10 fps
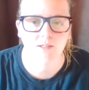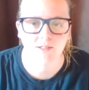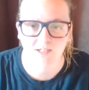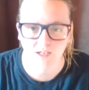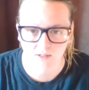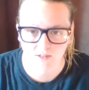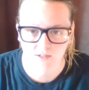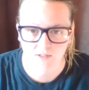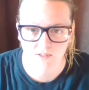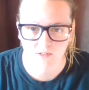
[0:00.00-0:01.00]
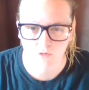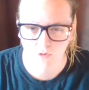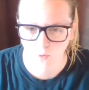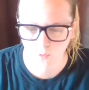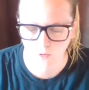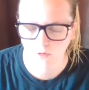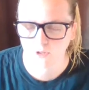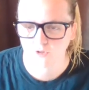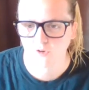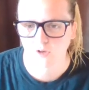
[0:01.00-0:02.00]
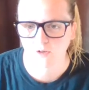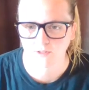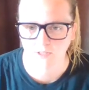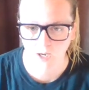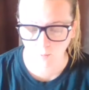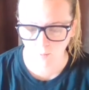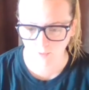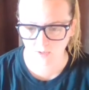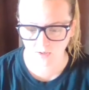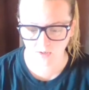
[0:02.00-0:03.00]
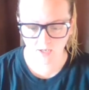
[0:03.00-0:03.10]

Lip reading: deaths in total, as far as I'm aware,